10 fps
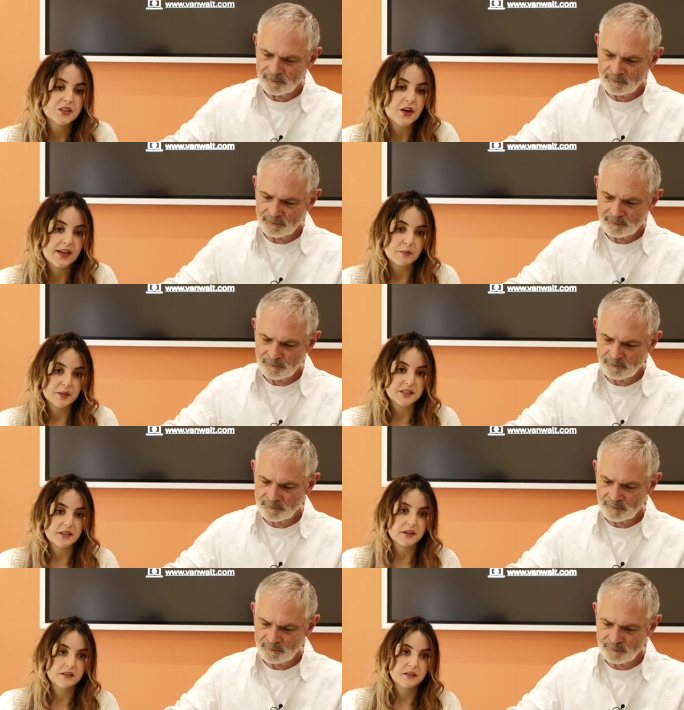
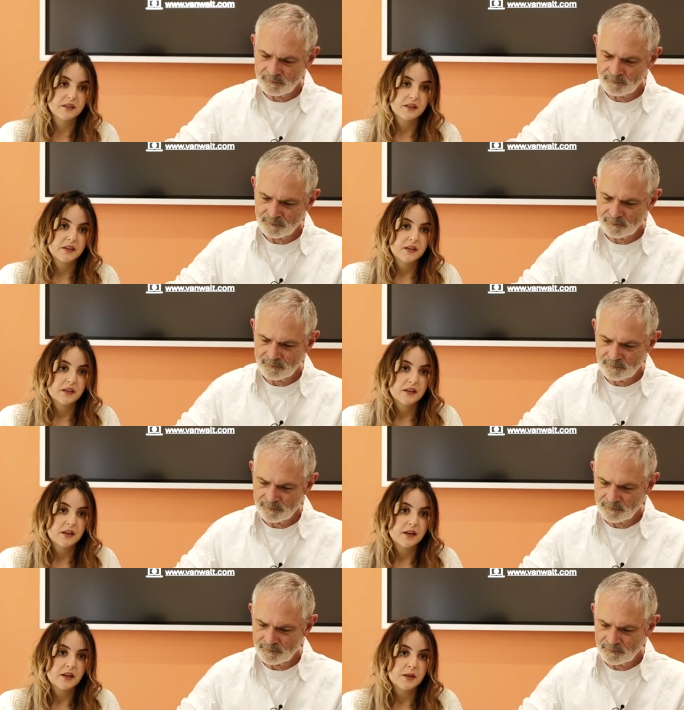Speaker 1: diameter.
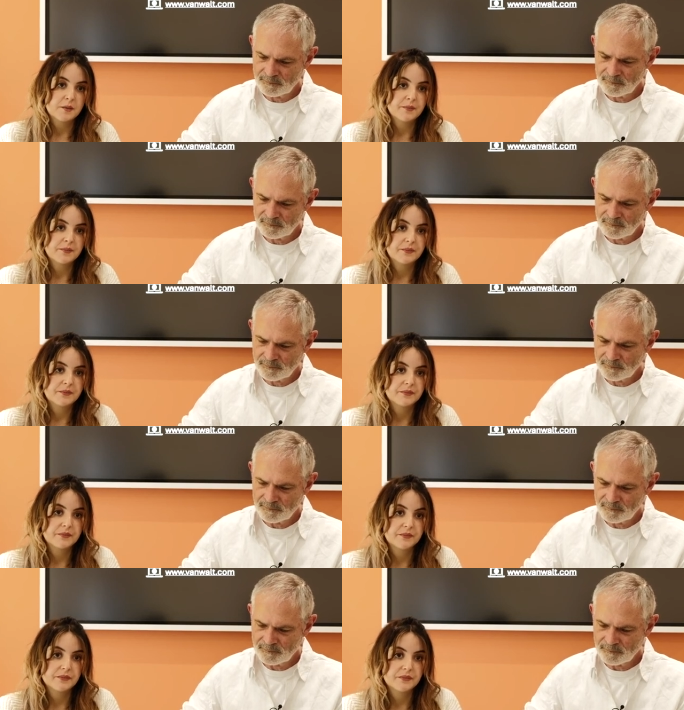Um,
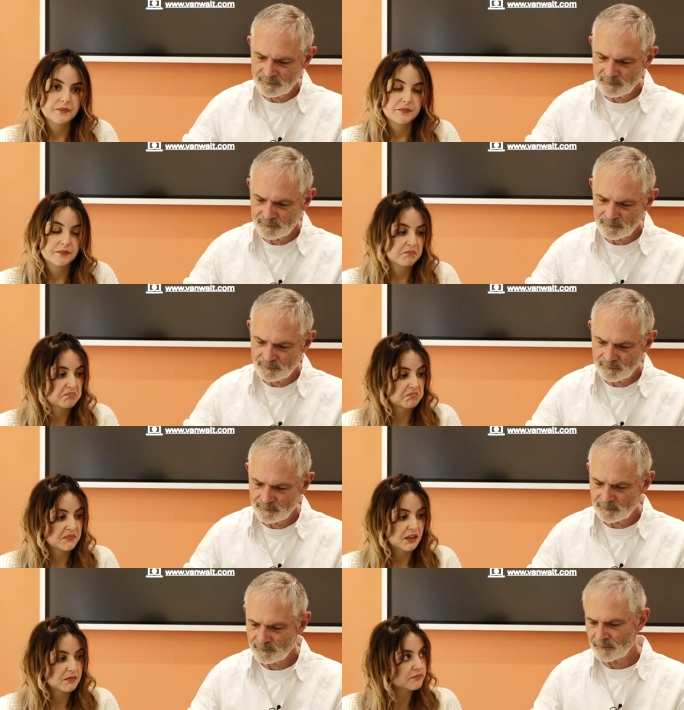
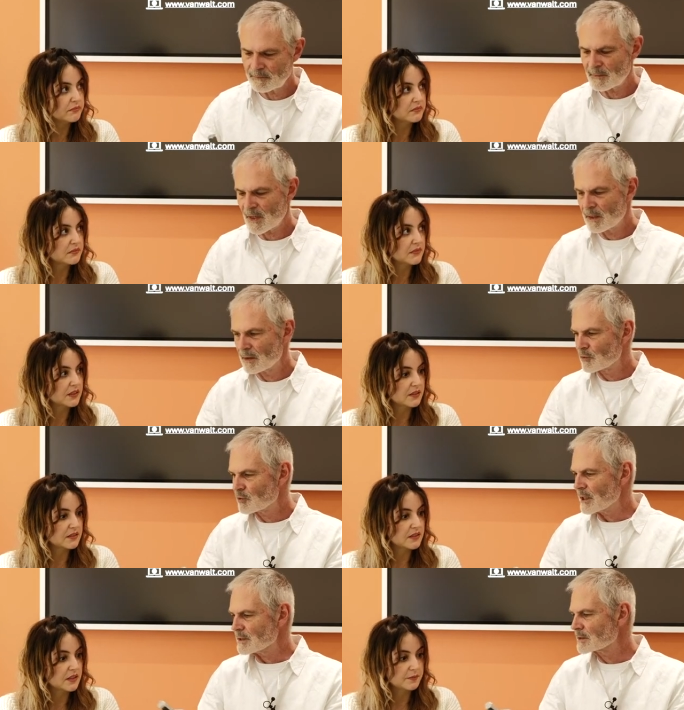yeah.
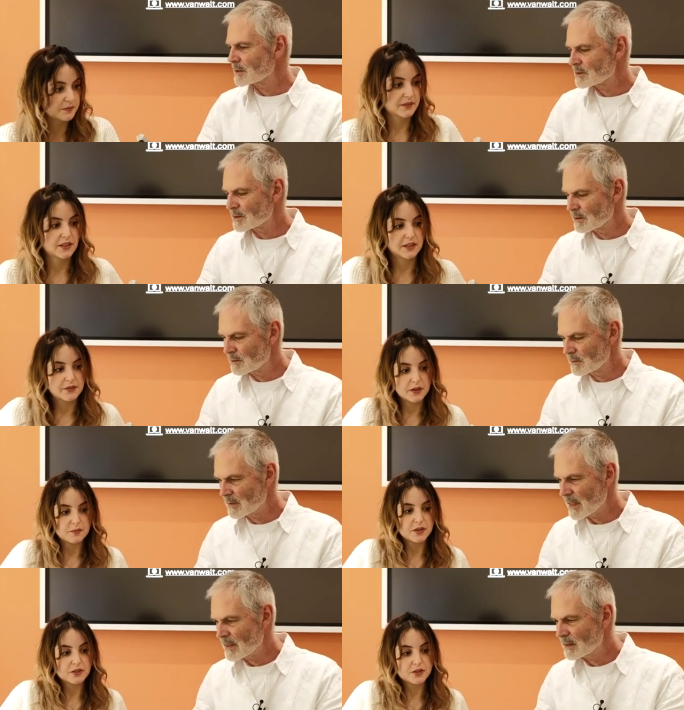
Speaker 2: Great. So
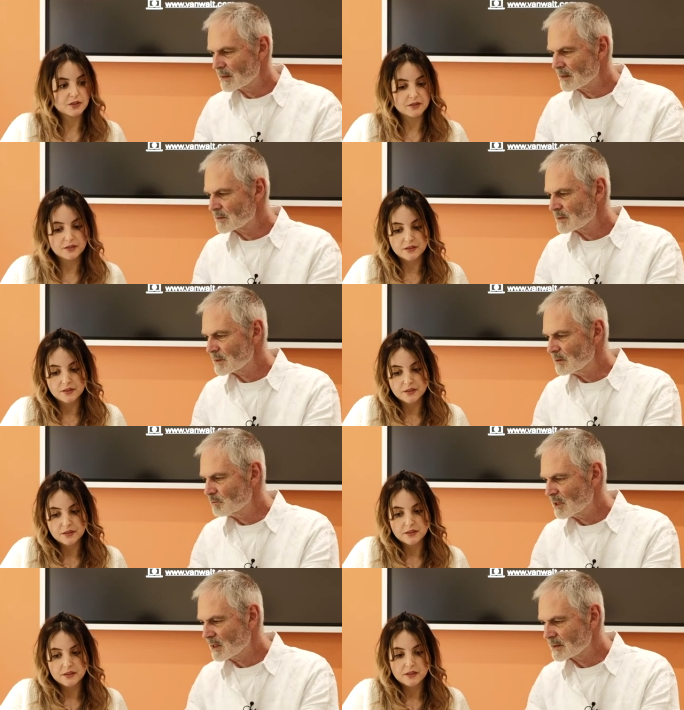that is the
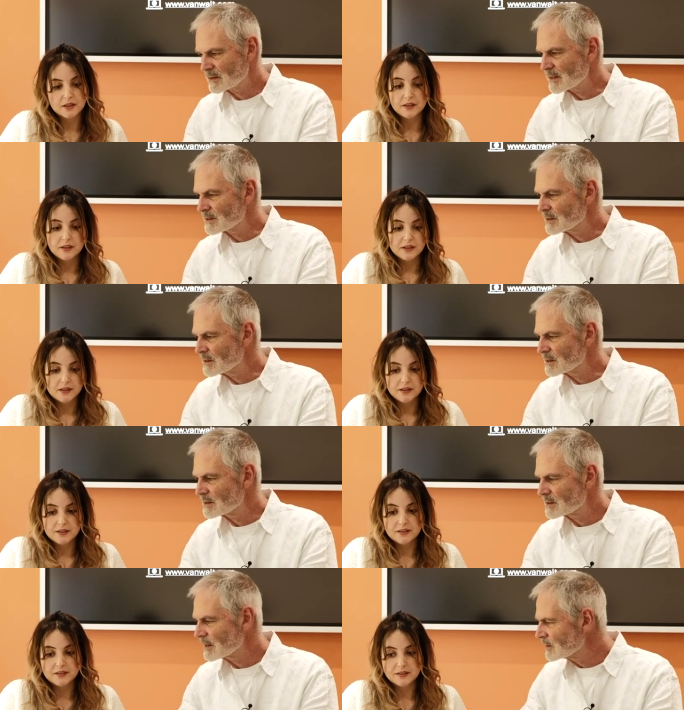bulk density
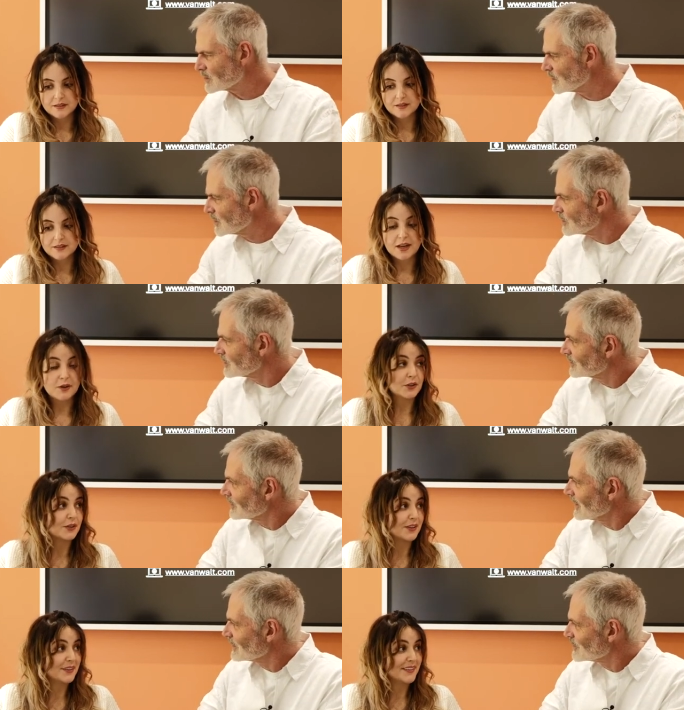set, which now is
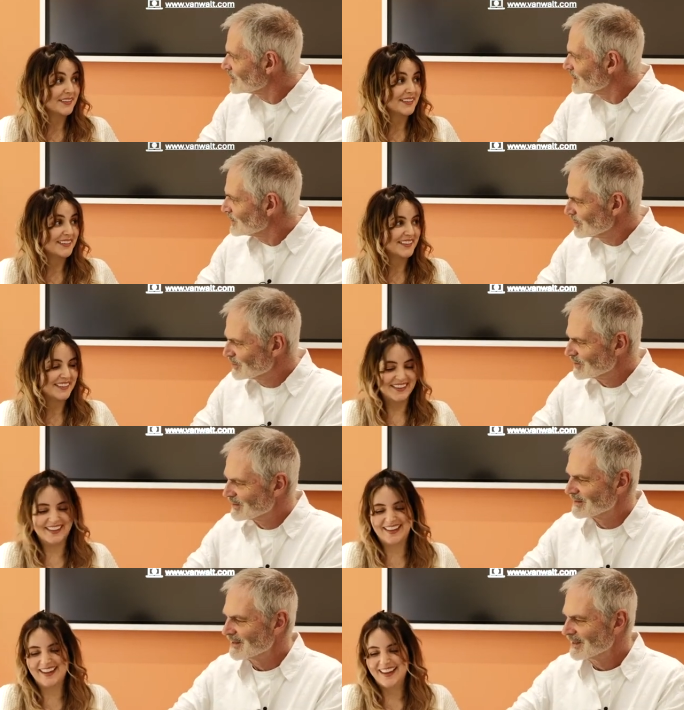out of sequence, and